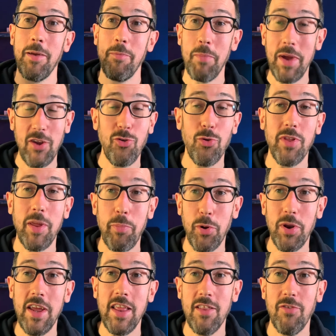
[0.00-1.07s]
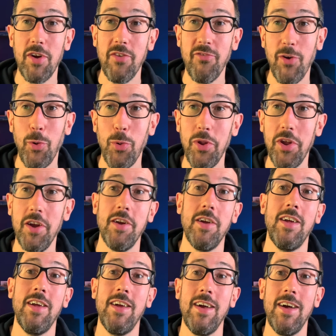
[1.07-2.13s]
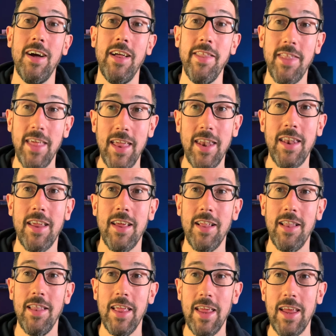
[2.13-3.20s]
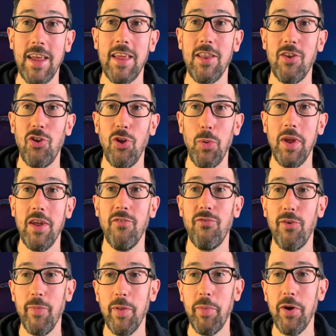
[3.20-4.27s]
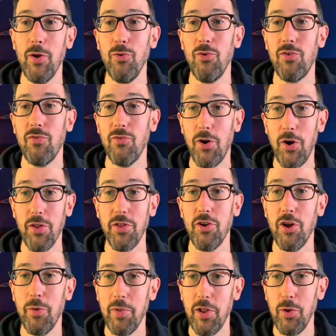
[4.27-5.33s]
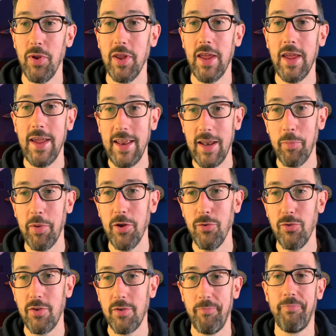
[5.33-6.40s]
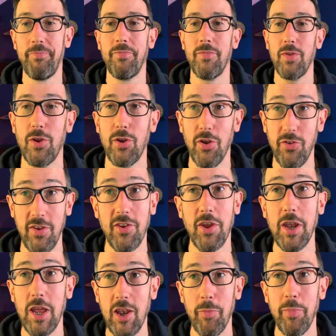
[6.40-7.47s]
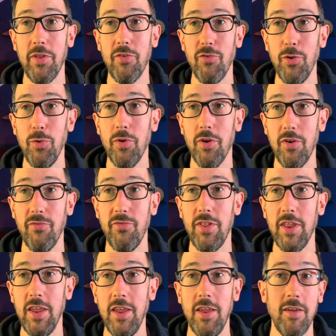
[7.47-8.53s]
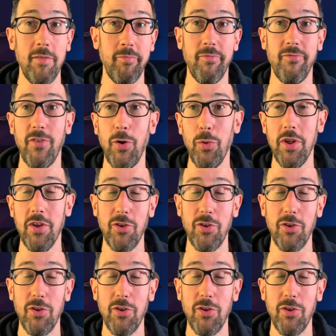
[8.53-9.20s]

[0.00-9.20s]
make sure they put it in the right folder, and then link to it from the post rather than uploading it in a post because it's going to end up in the root of the folder.